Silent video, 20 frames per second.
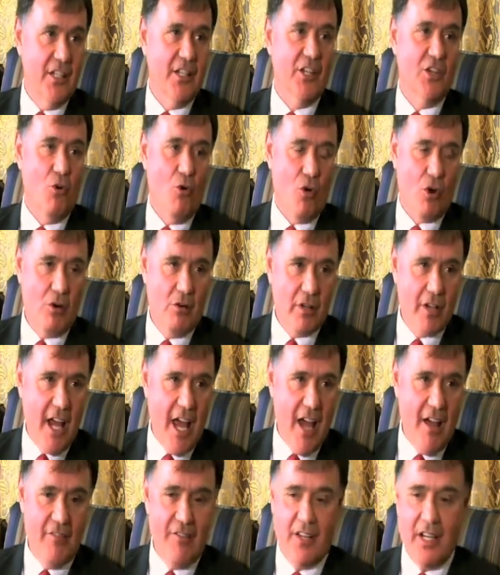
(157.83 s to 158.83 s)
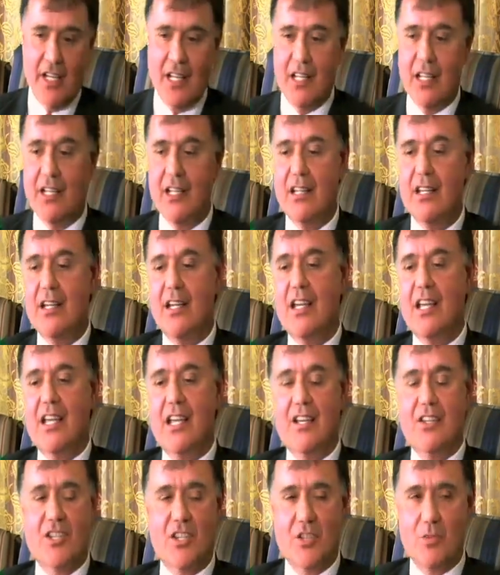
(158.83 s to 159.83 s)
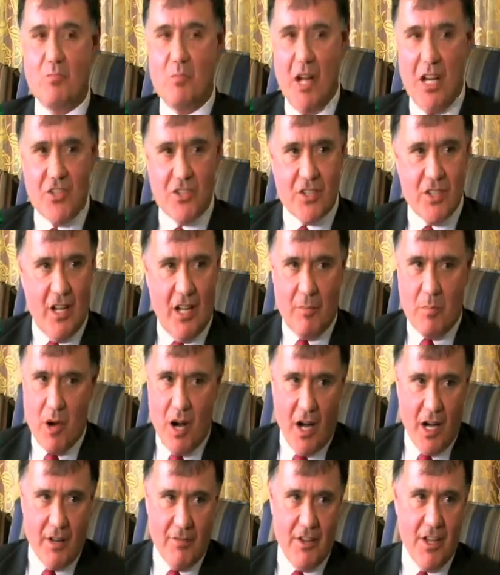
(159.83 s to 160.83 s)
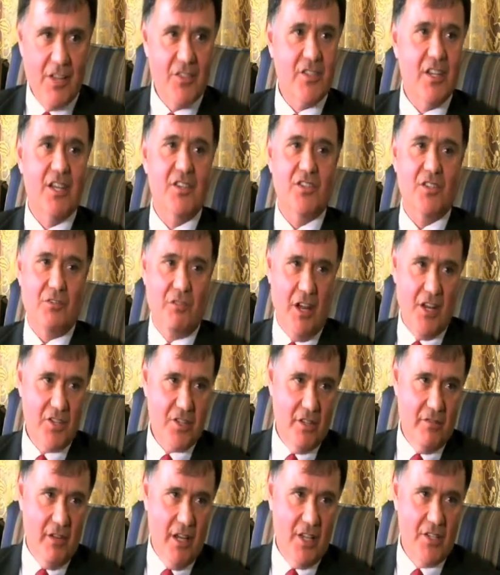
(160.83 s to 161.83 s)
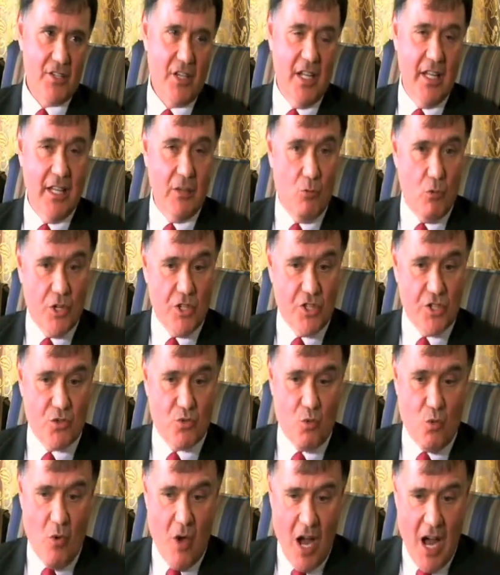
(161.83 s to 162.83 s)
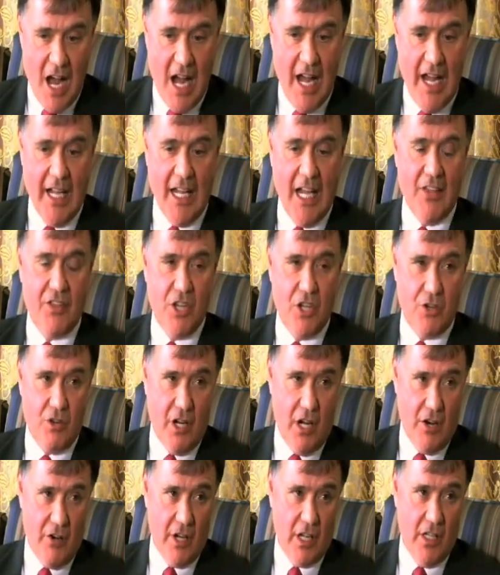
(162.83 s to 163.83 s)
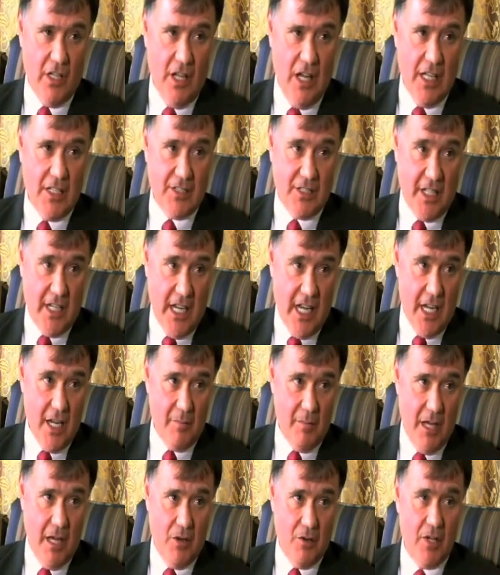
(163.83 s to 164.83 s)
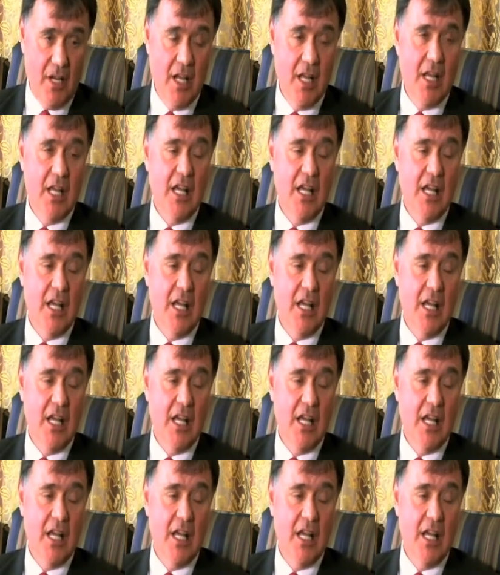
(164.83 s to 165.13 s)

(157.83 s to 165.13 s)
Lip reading: The oral cavity is as much a part of us as the rest of us, and which is why I think you're hearing a lot today about